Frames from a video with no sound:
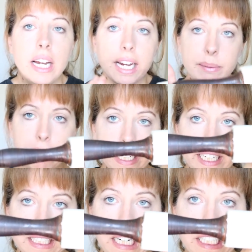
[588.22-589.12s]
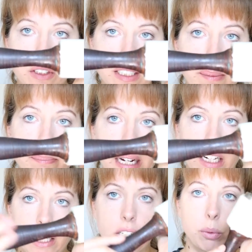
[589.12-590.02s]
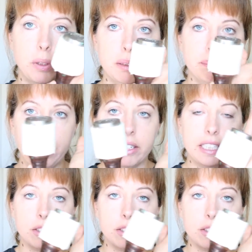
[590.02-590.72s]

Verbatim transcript: in my case, I use a mallet, a wooden mallet.